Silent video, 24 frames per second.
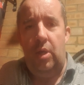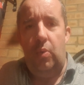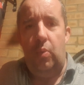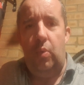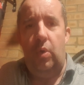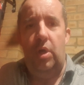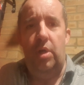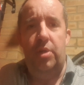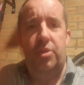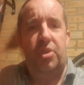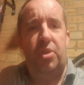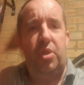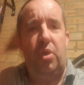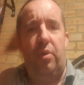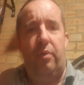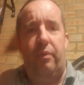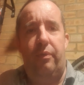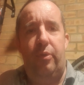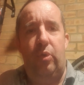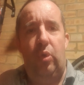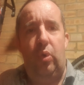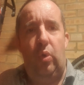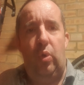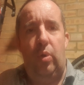worse
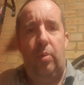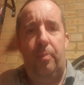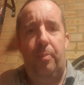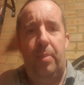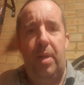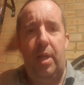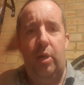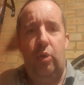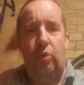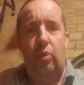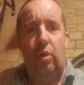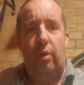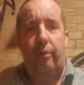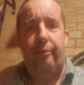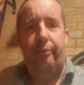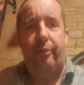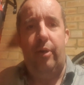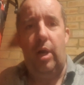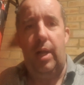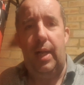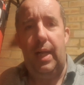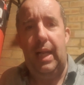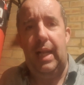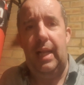off or better off
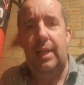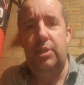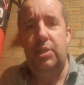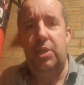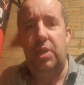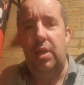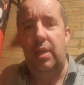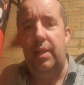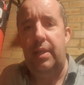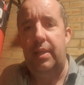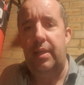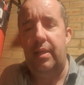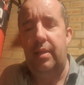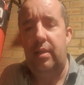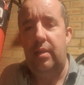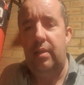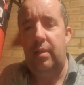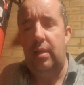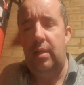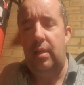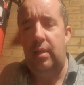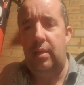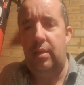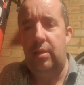financially
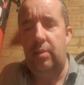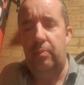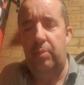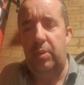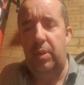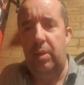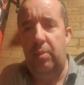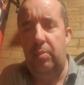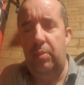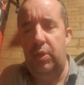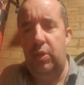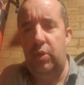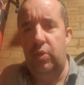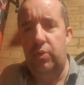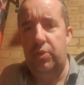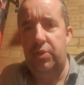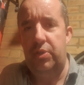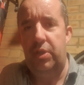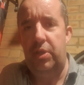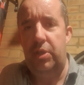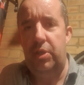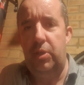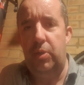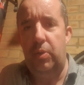compared with your
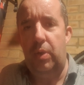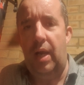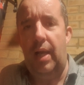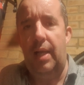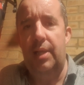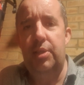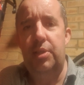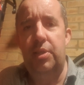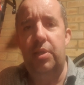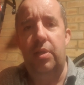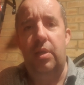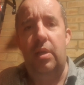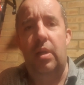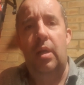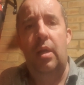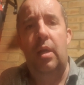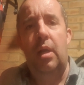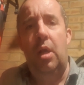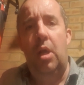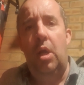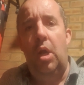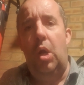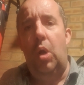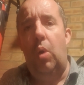situation.
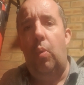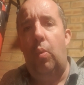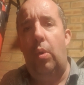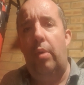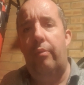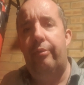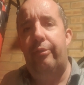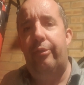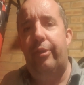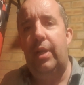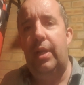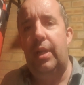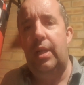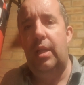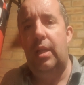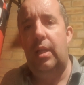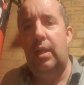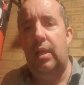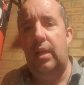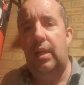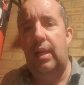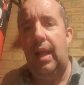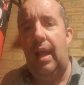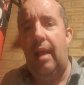One thing that
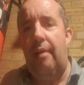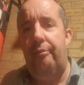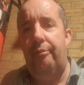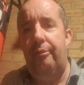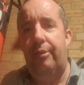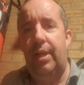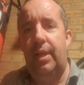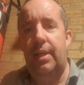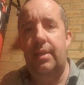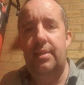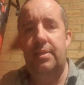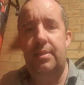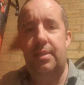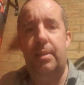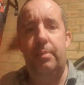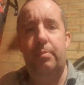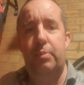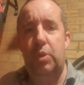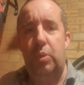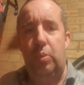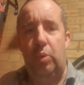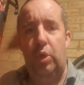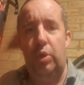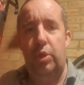the left
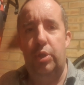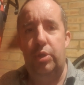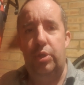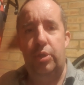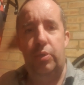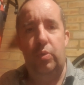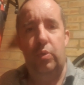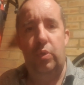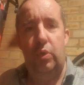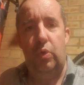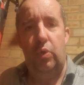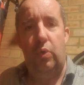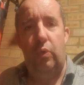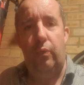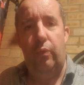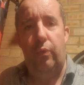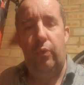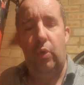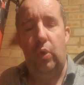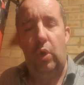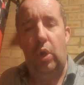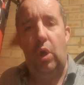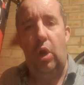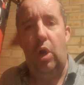seem to want to do an
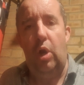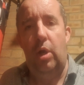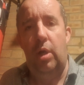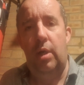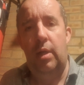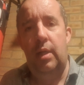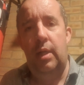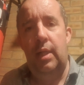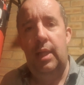awful lot